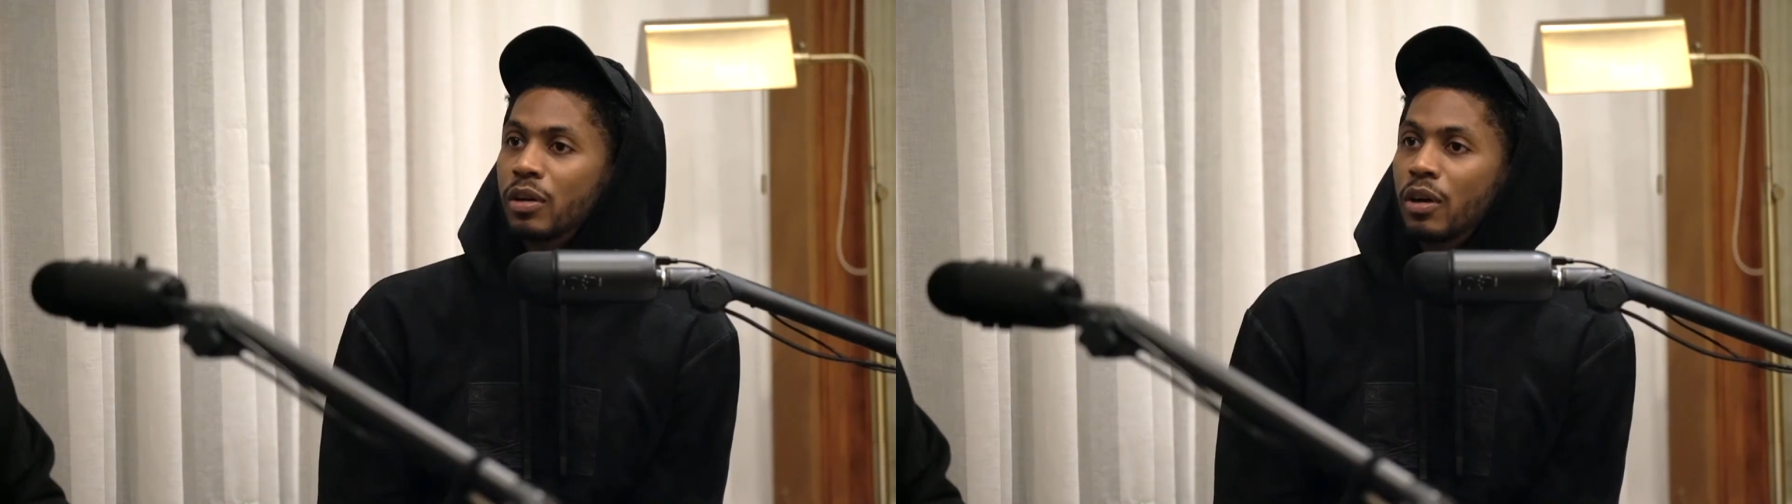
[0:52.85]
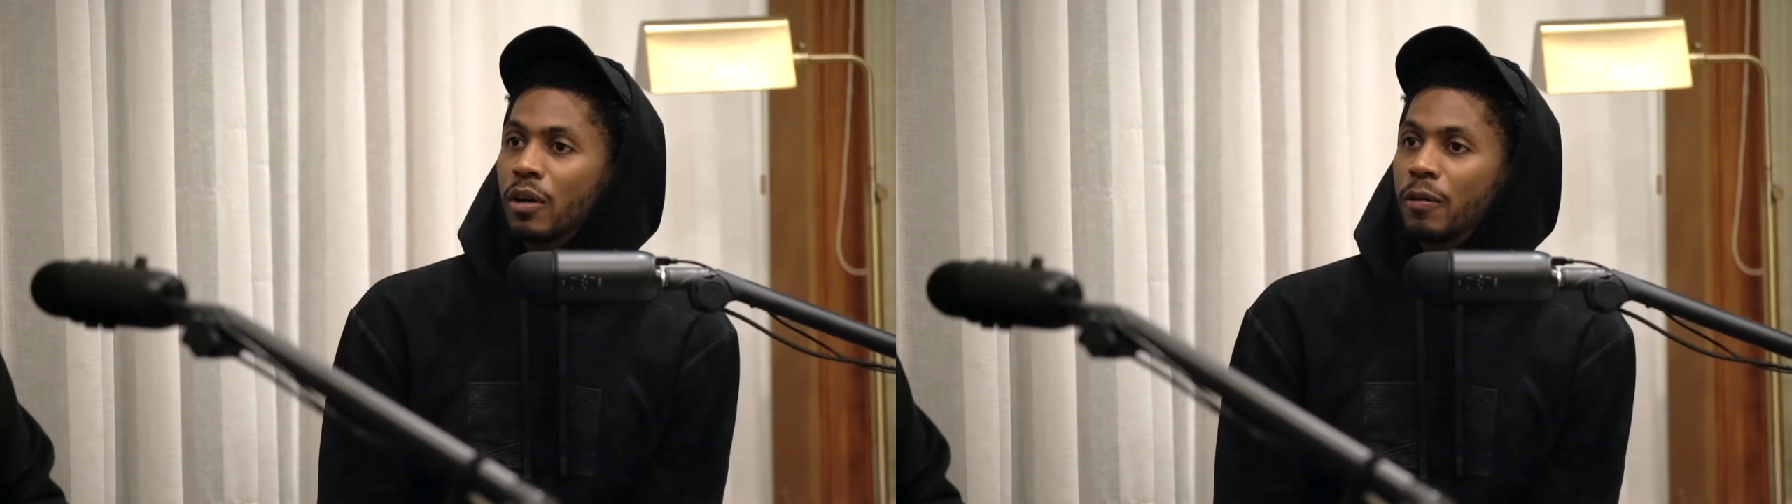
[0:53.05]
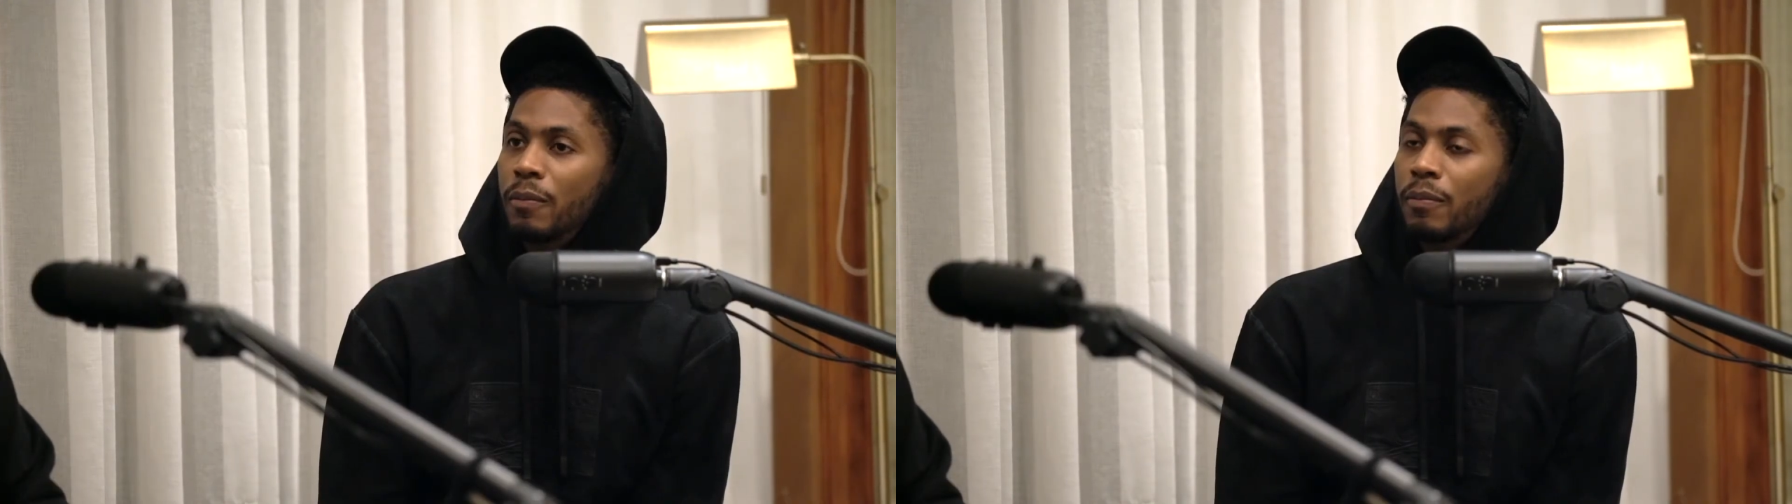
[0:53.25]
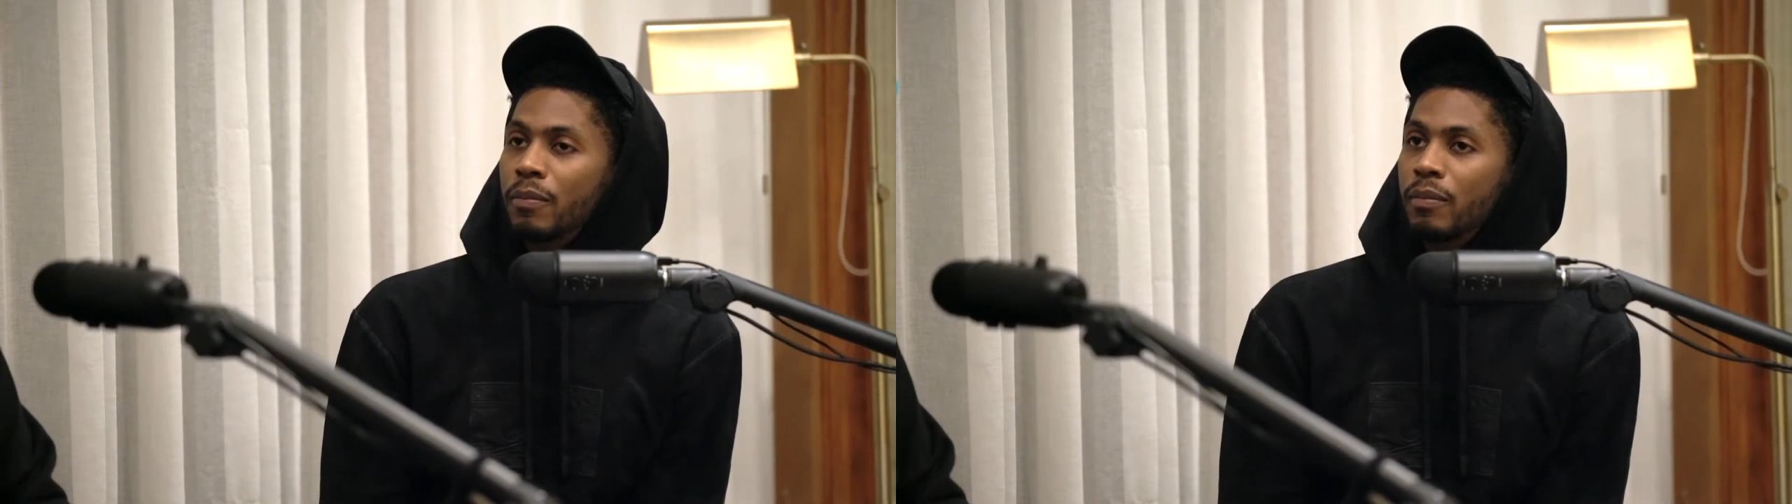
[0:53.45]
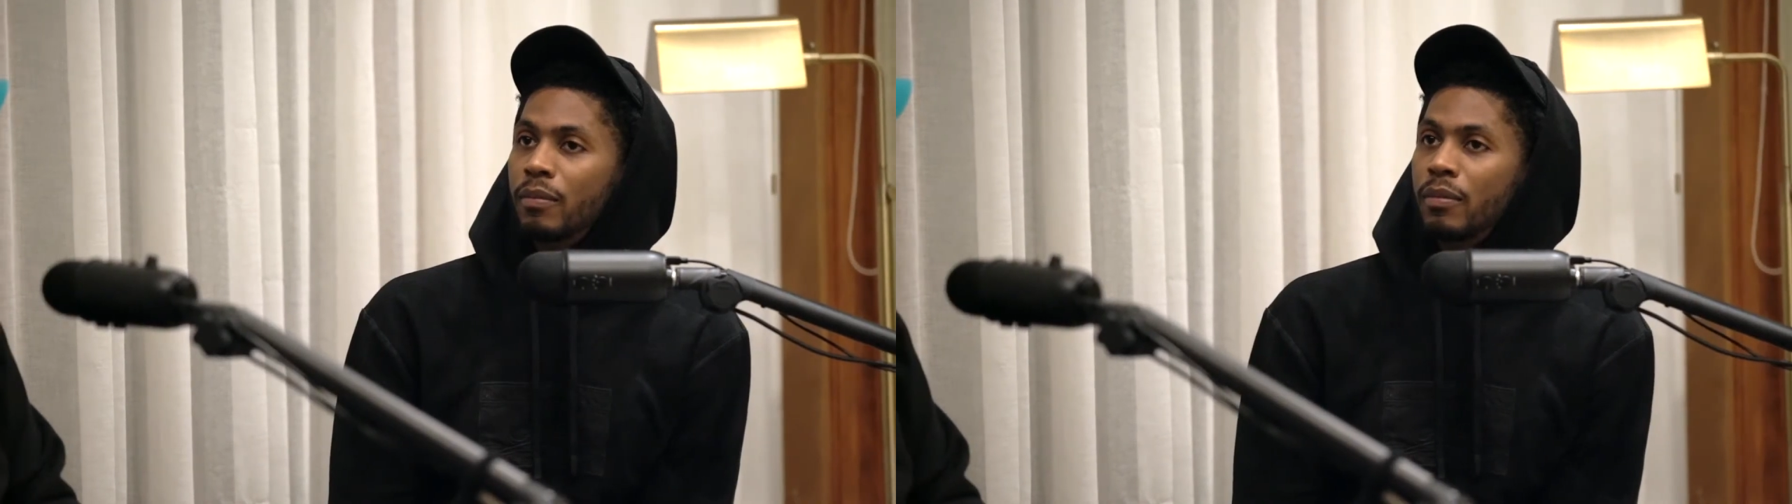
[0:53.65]

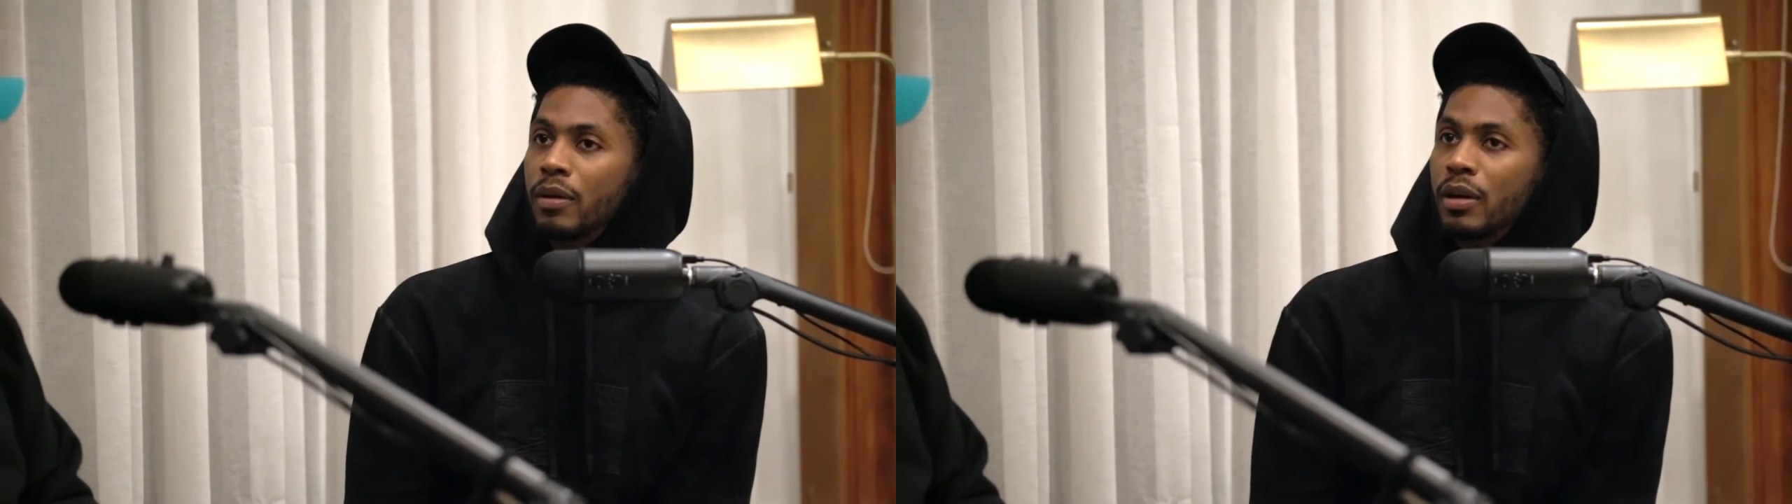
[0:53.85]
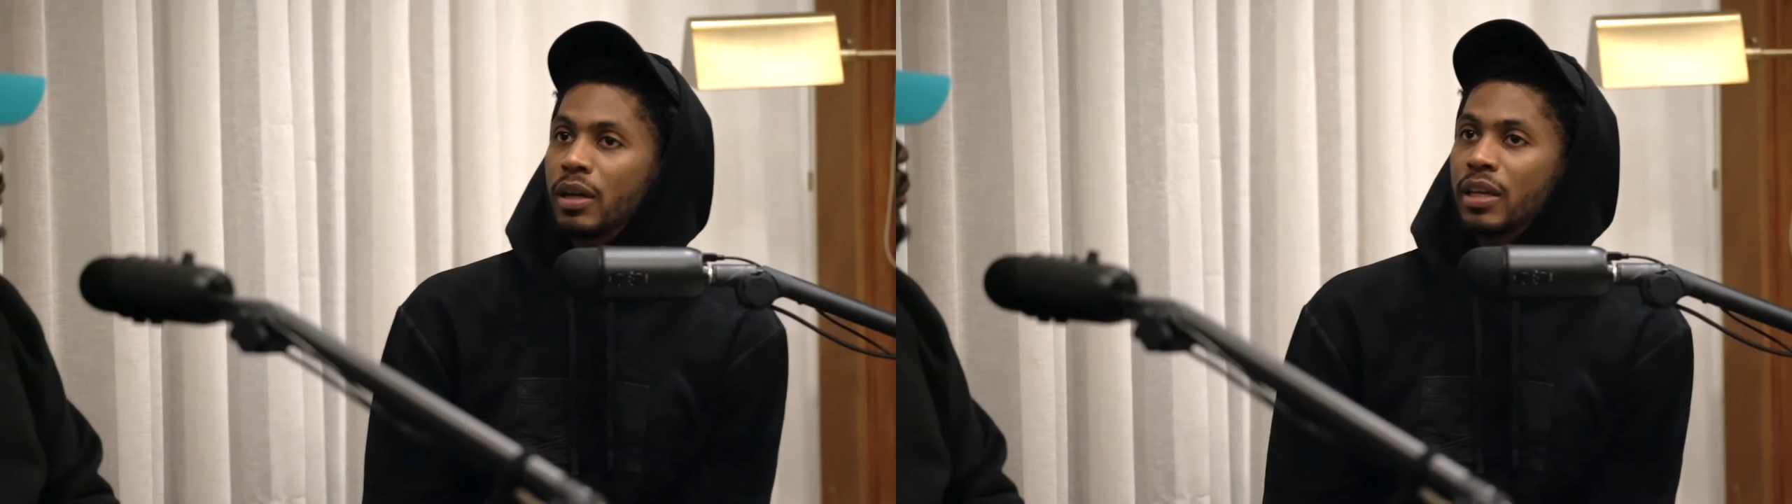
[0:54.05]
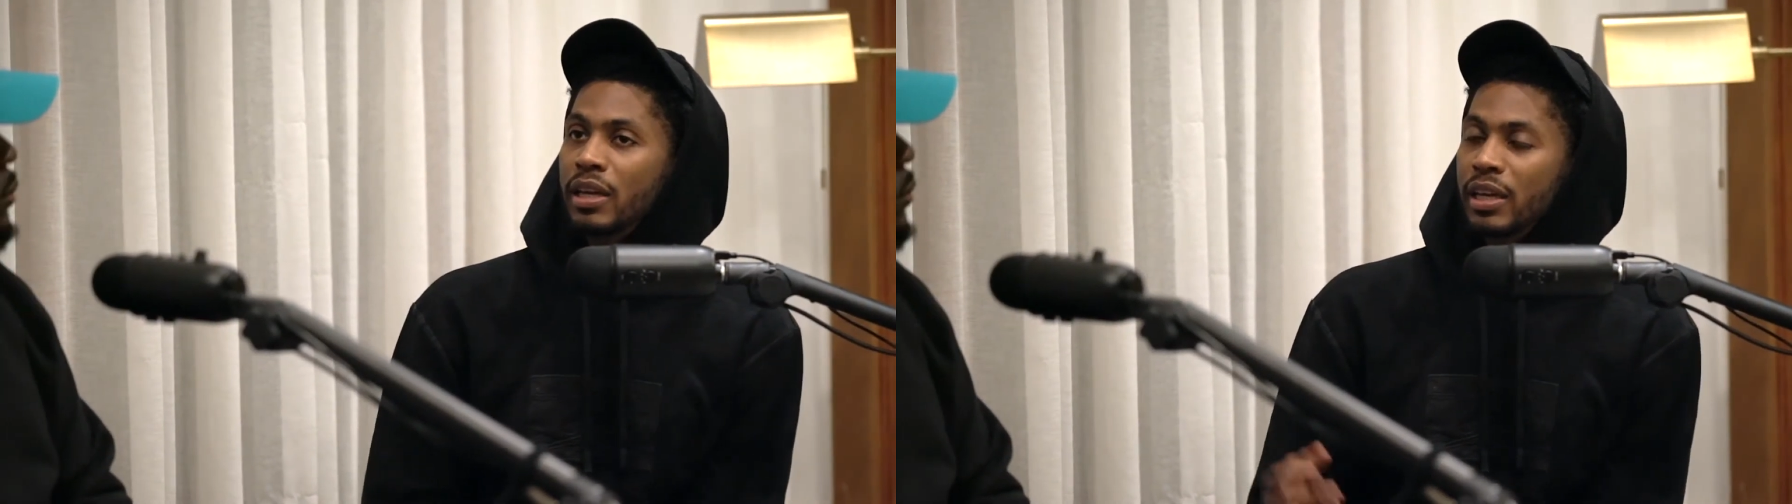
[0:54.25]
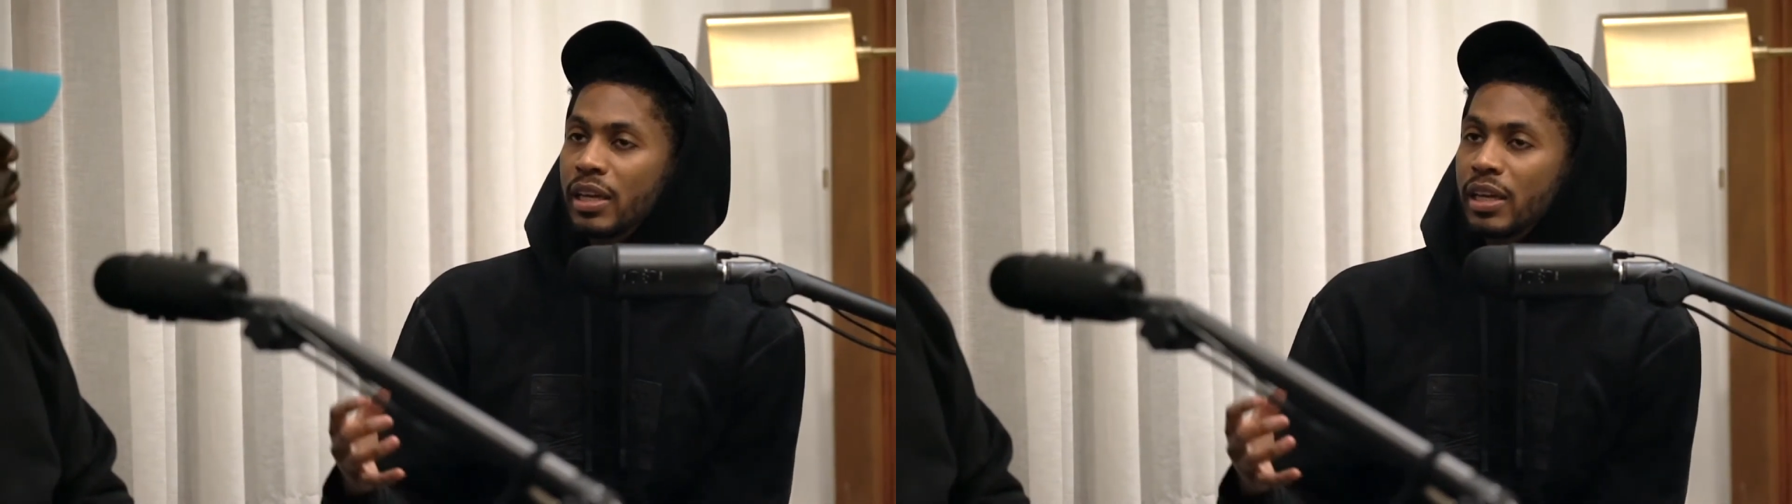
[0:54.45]
can